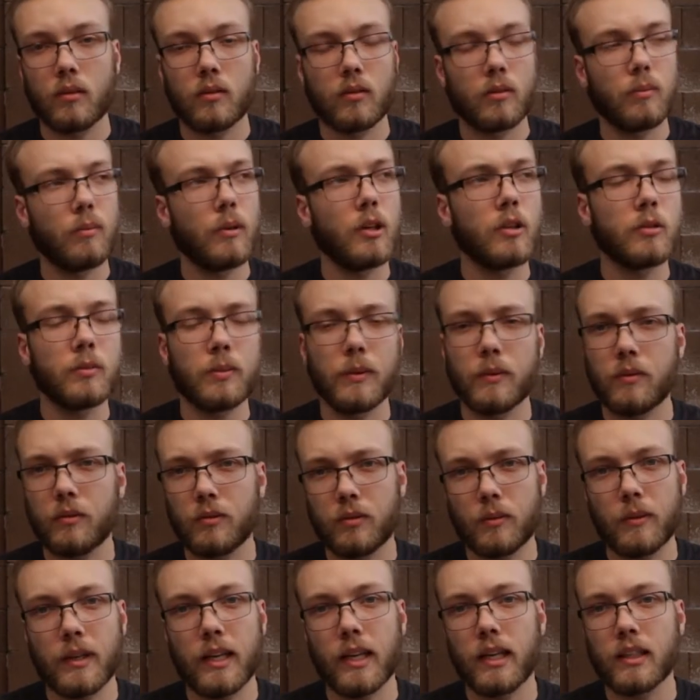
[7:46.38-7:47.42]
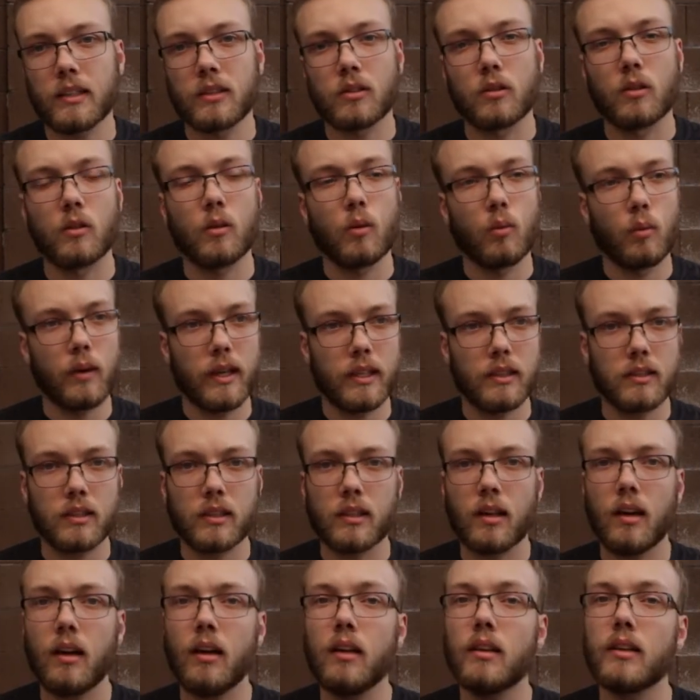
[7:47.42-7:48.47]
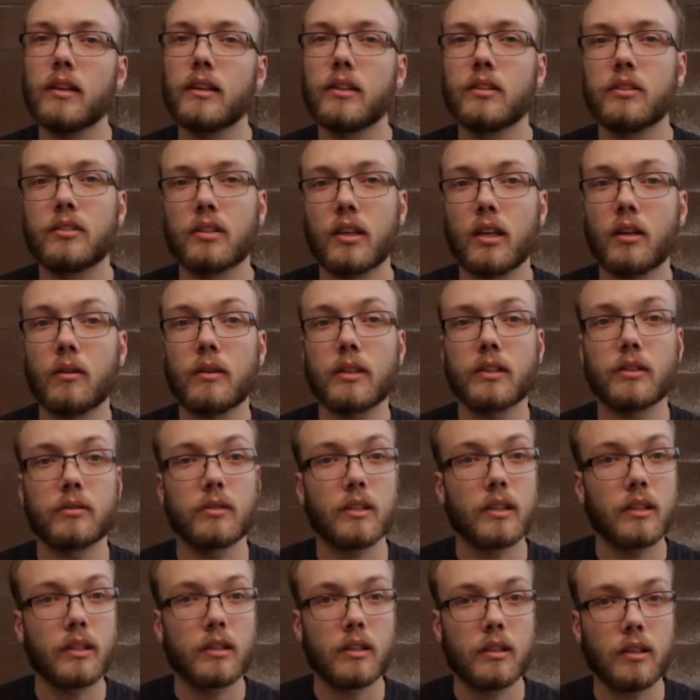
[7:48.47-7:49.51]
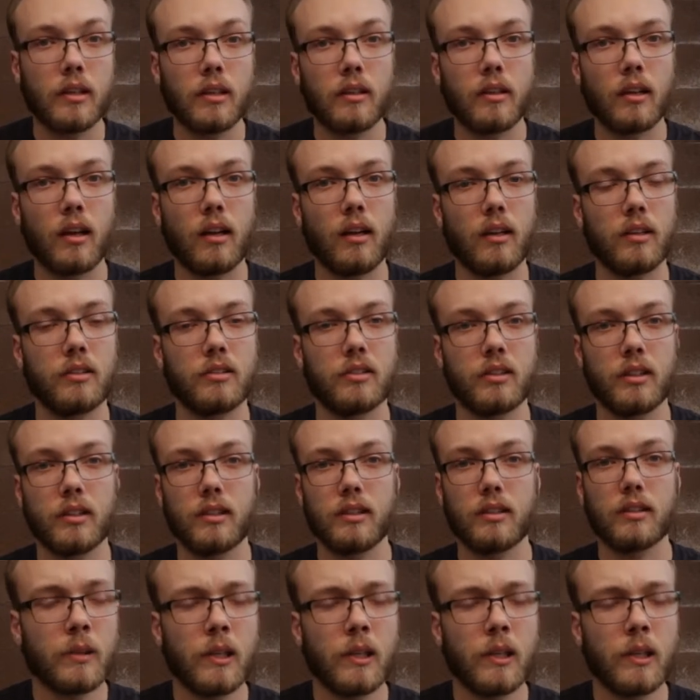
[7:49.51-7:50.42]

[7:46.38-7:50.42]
or most people from my high school, went to college. They all went to really good colleges.